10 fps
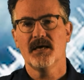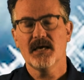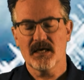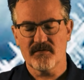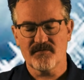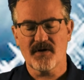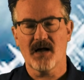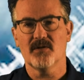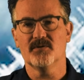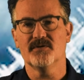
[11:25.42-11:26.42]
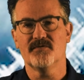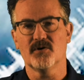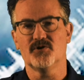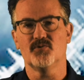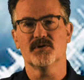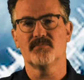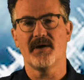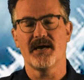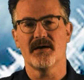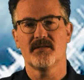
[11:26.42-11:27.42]
He followed the virtuous
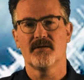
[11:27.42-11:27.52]
path.